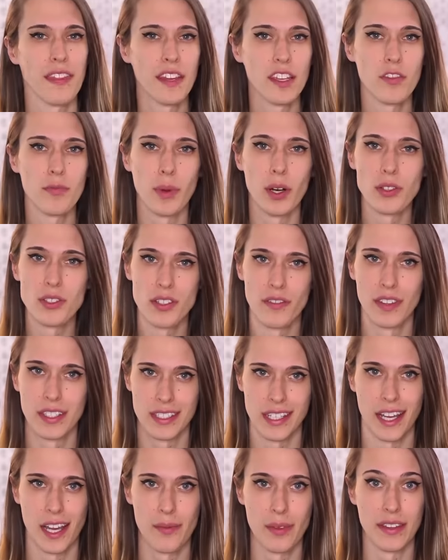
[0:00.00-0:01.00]
I think most of
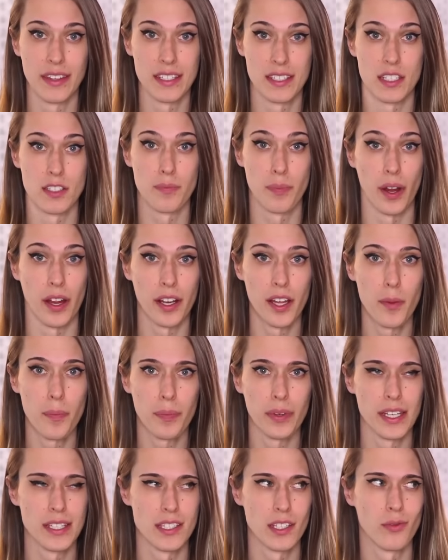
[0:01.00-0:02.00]
the time that this is brought
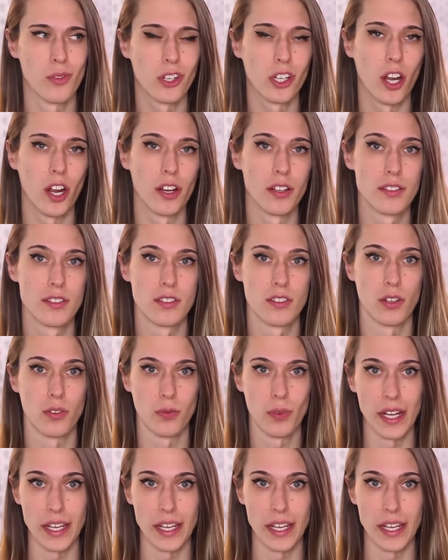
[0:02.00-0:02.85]
up, it's in regards to